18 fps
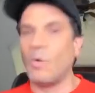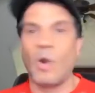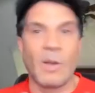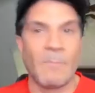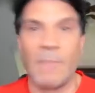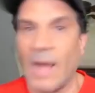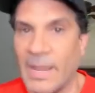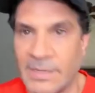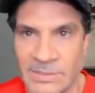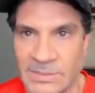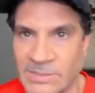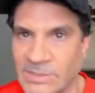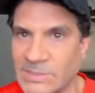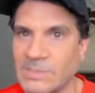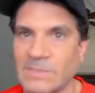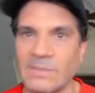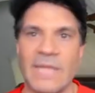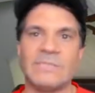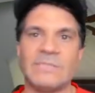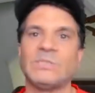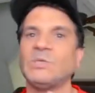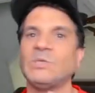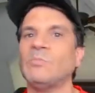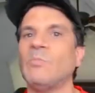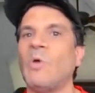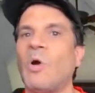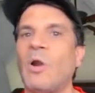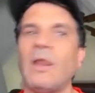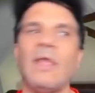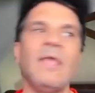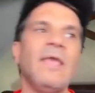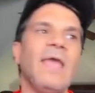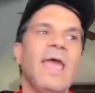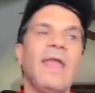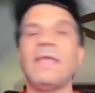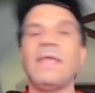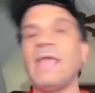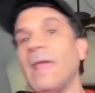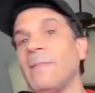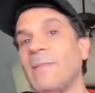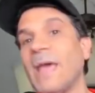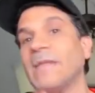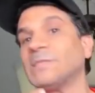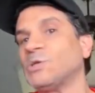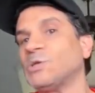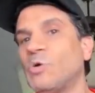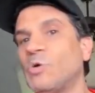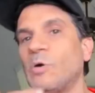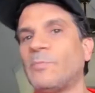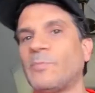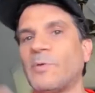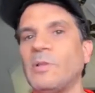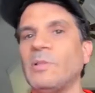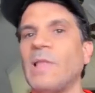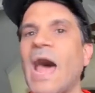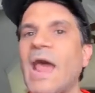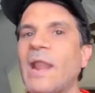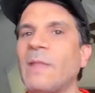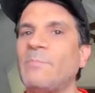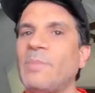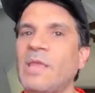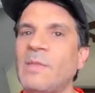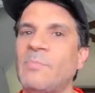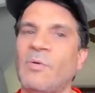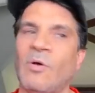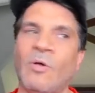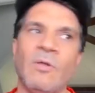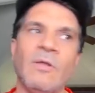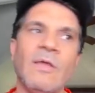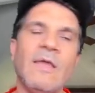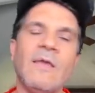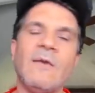buttons. Let's do more. And again, that's cool for a lot of people.